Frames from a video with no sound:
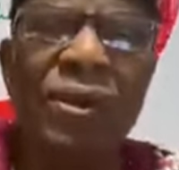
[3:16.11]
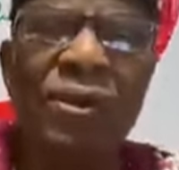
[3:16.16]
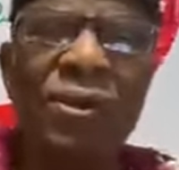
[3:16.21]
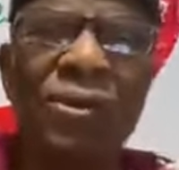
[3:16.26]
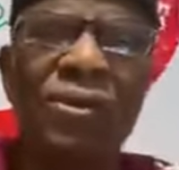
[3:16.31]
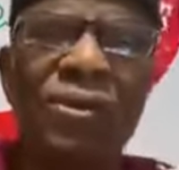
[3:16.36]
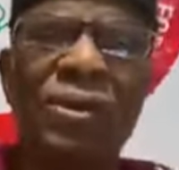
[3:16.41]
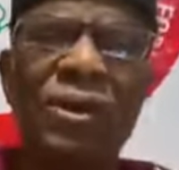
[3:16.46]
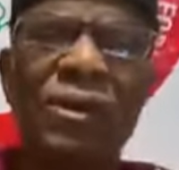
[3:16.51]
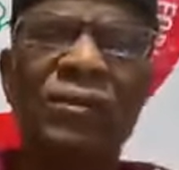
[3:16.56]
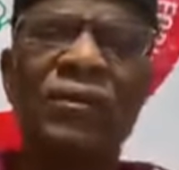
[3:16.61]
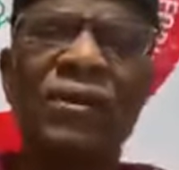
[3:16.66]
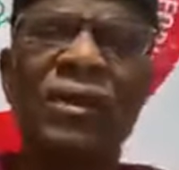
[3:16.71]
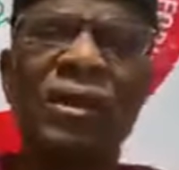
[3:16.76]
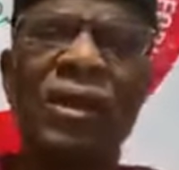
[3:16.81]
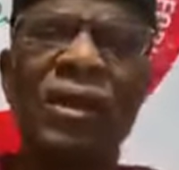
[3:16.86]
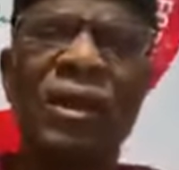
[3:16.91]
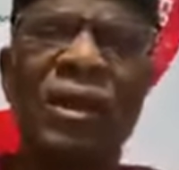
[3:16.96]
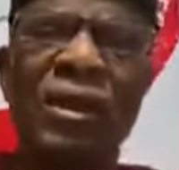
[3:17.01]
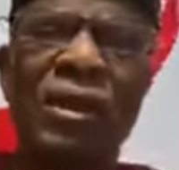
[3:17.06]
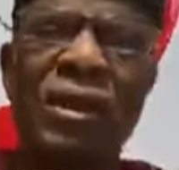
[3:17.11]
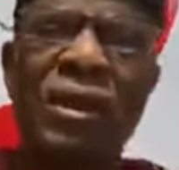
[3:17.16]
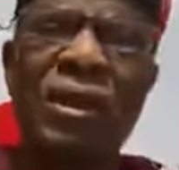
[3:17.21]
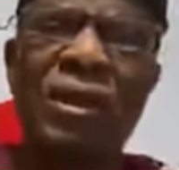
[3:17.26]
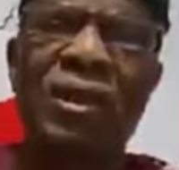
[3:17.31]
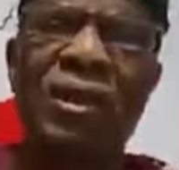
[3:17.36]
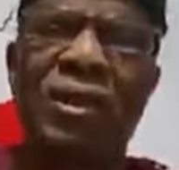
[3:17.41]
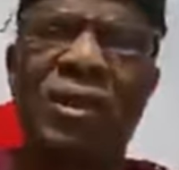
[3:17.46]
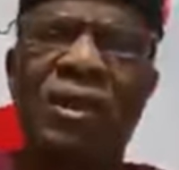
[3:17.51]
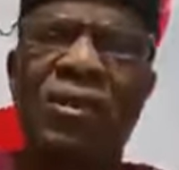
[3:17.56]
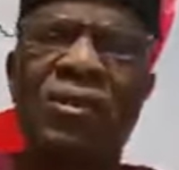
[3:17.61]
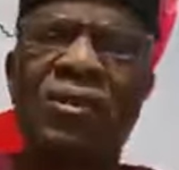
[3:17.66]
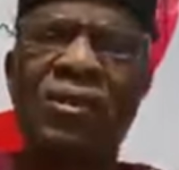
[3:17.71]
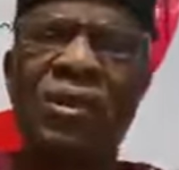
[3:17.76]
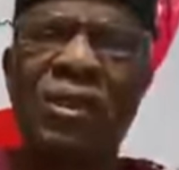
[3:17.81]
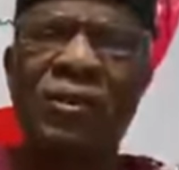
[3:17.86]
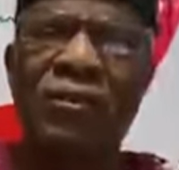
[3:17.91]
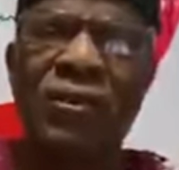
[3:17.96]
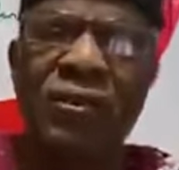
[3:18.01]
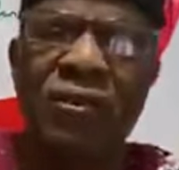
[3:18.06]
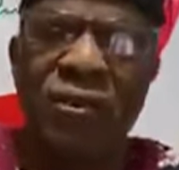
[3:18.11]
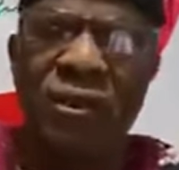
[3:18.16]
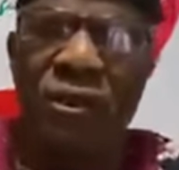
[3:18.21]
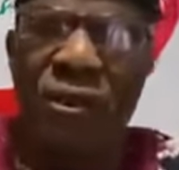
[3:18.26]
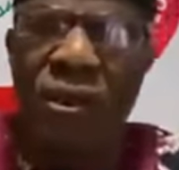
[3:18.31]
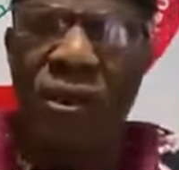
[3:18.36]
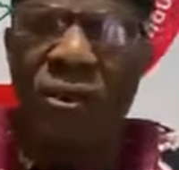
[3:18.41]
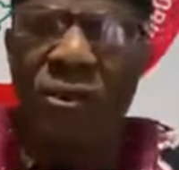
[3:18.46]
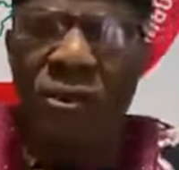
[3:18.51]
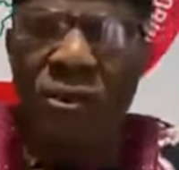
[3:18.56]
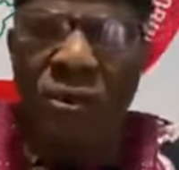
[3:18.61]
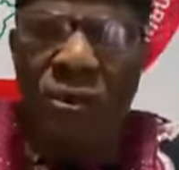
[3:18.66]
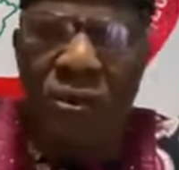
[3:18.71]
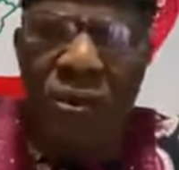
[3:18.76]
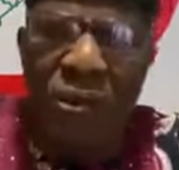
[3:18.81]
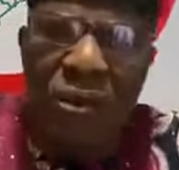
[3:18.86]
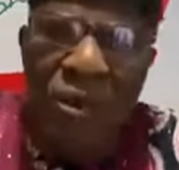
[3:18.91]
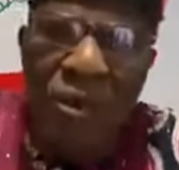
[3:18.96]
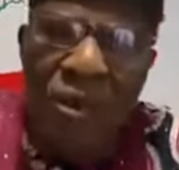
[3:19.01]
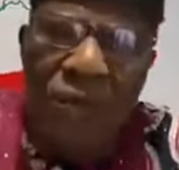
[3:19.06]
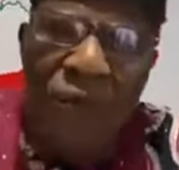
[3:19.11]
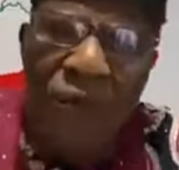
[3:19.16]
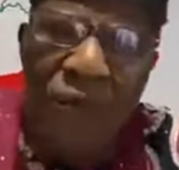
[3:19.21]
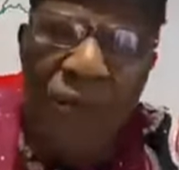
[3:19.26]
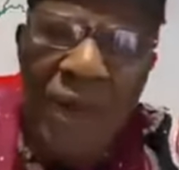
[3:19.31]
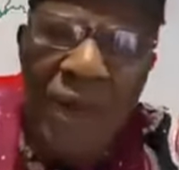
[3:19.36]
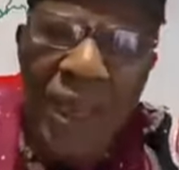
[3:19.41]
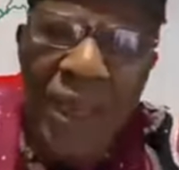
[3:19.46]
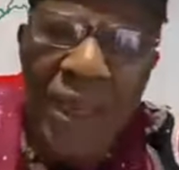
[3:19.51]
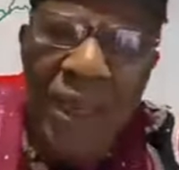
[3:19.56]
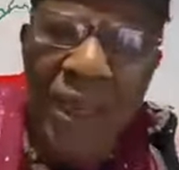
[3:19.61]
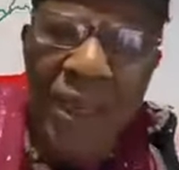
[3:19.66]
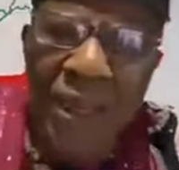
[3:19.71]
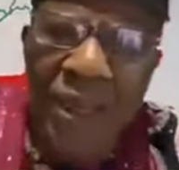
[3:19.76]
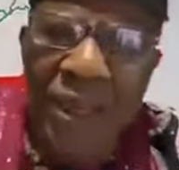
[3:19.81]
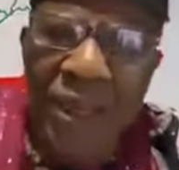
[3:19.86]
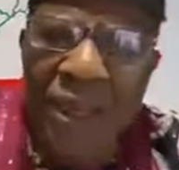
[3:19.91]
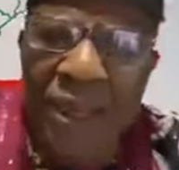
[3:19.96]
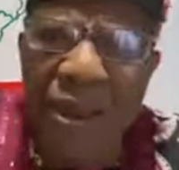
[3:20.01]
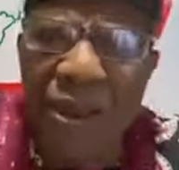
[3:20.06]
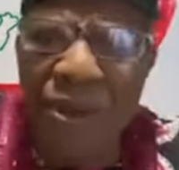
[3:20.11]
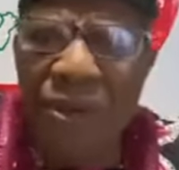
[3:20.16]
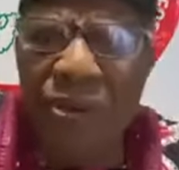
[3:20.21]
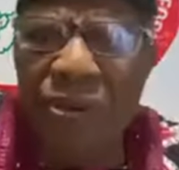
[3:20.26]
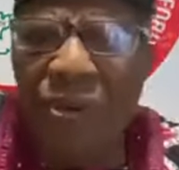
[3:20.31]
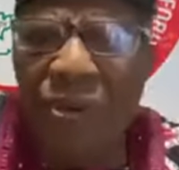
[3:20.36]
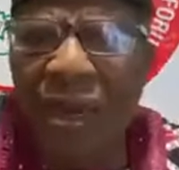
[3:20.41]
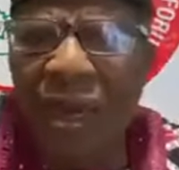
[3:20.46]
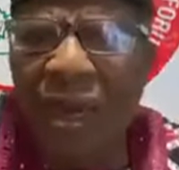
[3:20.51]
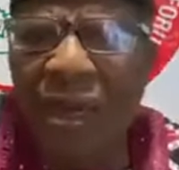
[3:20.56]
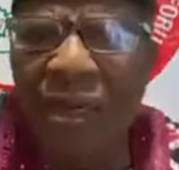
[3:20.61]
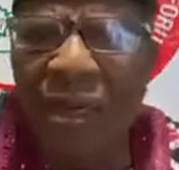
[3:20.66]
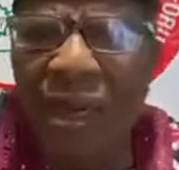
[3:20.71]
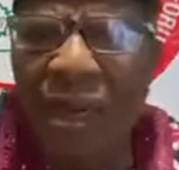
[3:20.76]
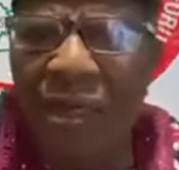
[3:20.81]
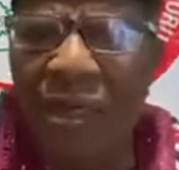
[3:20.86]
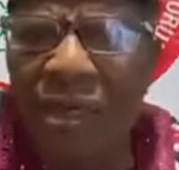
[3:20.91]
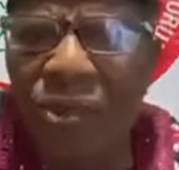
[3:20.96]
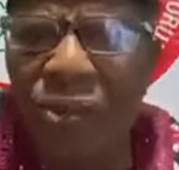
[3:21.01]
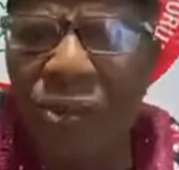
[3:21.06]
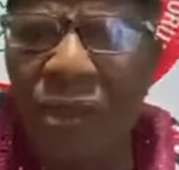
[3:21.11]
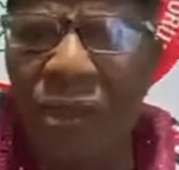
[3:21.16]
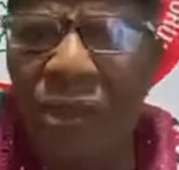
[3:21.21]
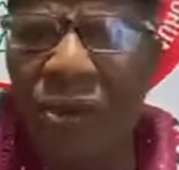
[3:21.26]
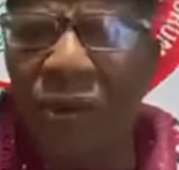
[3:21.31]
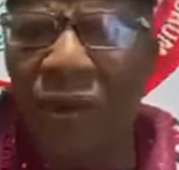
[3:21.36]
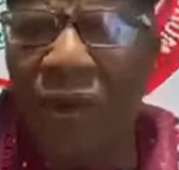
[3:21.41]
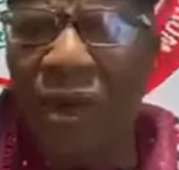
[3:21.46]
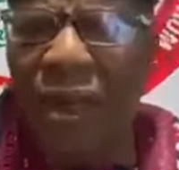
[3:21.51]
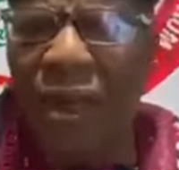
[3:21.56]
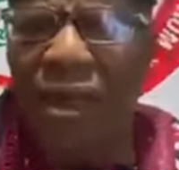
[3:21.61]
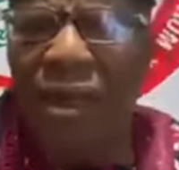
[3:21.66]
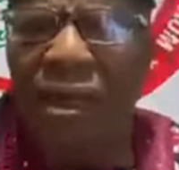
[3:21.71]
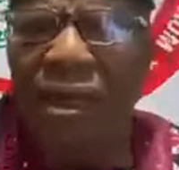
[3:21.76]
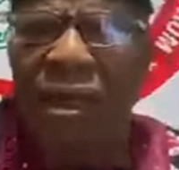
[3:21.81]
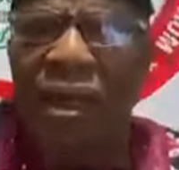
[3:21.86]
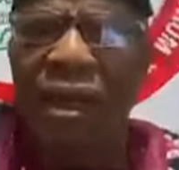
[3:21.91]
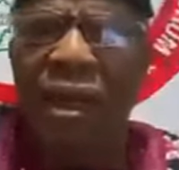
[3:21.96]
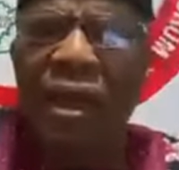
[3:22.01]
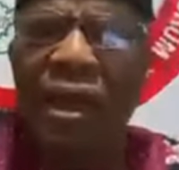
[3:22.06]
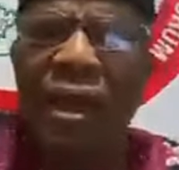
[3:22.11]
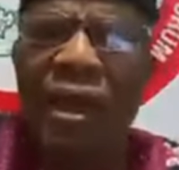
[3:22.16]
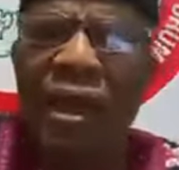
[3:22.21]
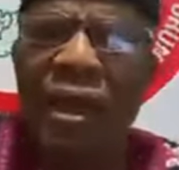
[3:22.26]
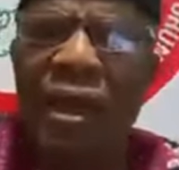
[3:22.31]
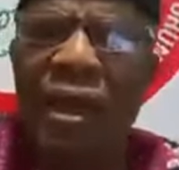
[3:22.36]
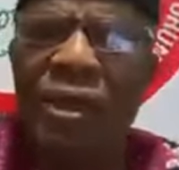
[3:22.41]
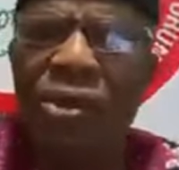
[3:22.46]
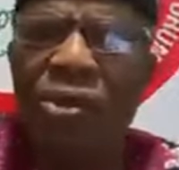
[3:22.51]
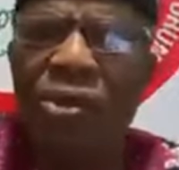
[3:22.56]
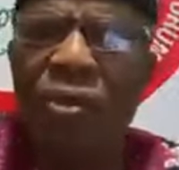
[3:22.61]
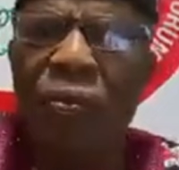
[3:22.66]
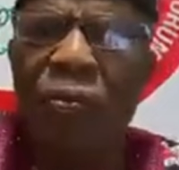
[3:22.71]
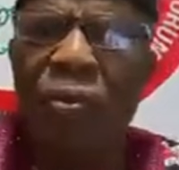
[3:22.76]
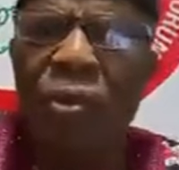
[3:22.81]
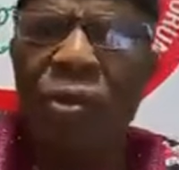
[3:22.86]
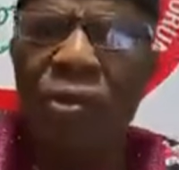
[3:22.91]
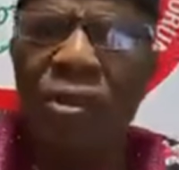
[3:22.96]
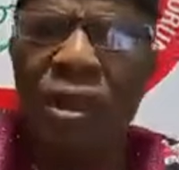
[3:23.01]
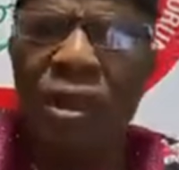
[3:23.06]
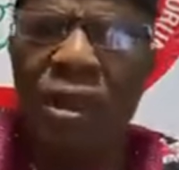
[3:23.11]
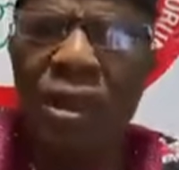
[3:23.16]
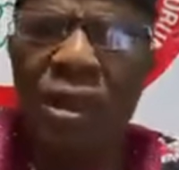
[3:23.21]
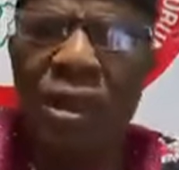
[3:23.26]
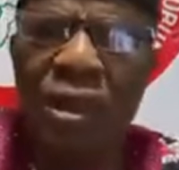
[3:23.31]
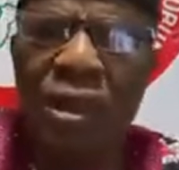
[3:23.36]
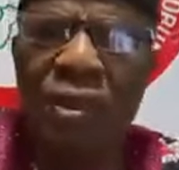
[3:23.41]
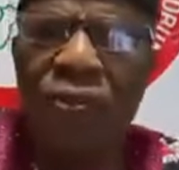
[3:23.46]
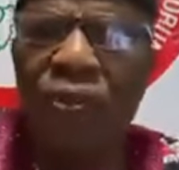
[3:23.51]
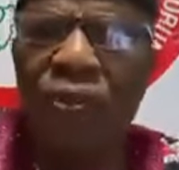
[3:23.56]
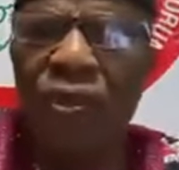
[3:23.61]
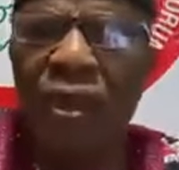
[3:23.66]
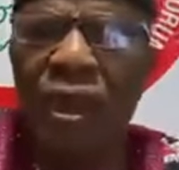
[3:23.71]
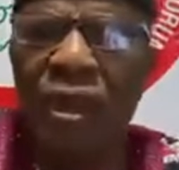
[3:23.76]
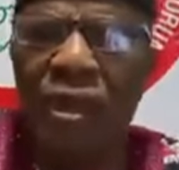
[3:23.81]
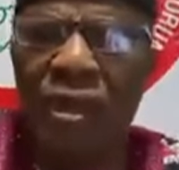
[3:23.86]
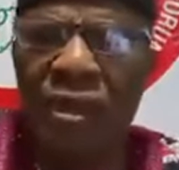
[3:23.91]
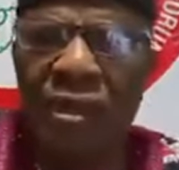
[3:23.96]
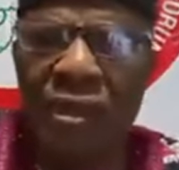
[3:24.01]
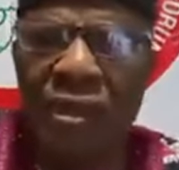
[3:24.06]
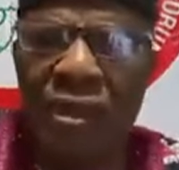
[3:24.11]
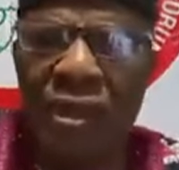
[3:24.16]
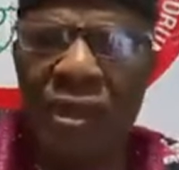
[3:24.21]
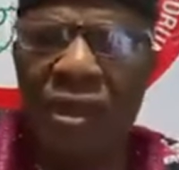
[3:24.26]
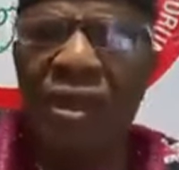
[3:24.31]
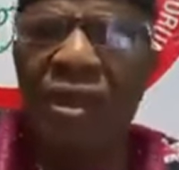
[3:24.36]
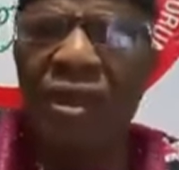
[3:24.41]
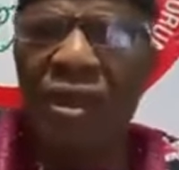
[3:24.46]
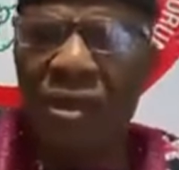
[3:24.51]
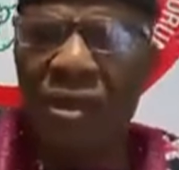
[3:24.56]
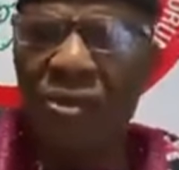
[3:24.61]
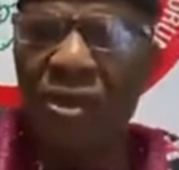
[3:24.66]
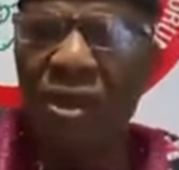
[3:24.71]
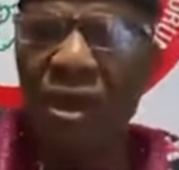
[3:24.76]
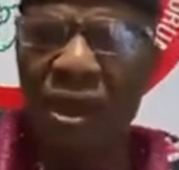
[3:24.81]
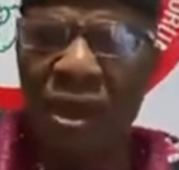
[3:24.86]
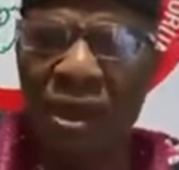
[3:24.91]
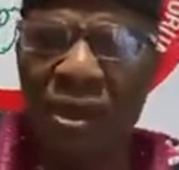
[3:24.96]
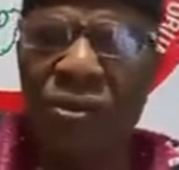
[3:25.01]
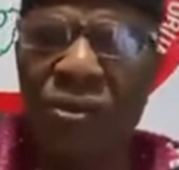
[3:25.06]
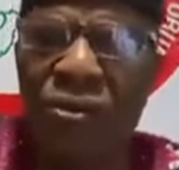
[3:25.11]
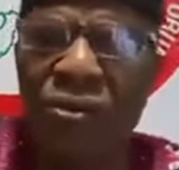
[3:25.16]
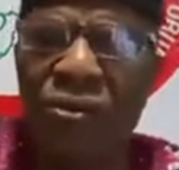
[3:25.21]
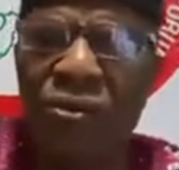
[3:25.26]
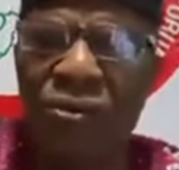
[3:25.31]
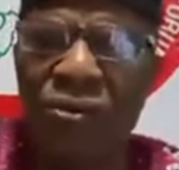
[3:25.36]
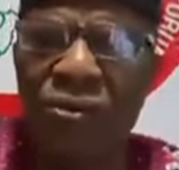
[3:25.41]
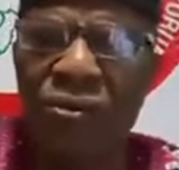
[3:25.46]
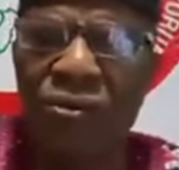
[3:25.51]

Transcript: Not even for the whole. If you like, you can dance with your head and support the Fulanis. They will kill you.